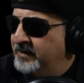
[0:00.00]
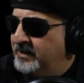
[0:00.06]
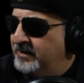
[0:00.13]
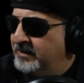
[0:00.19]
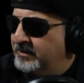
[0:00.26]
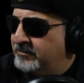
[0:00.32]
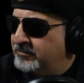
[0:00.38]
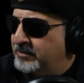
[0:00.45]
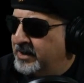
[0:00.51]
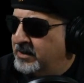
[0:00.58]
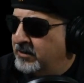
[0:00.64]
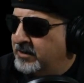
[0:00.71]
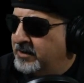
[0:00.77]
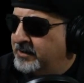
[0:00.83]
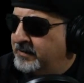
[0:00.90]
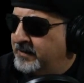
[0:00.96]
a red
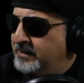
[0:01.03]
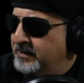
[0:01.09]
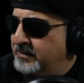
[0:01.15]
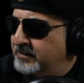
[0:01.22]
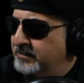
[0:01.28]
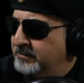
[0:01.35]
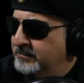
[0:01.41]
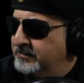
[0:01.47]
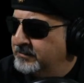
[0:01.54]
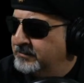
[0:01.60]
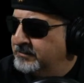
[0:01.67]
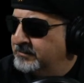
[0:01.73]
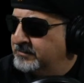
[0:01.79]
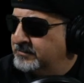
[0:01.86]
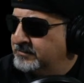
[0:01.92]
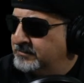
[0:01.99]
heart, I think.
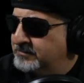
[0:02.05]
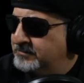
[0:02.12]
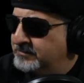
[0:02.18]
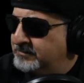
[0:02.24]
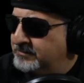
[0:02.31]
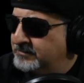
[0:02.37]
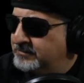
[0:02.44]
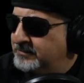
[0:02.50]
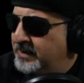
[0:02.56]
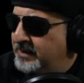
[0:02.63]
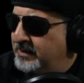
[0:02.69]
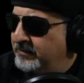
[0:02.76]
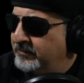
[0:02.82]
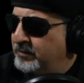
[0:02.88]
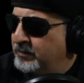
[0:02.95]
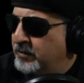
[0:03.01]

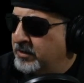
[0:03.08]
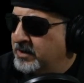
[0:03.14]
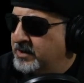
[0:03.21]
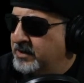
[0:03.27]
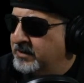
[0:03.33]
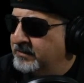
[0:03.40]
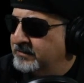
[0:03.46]
Even work?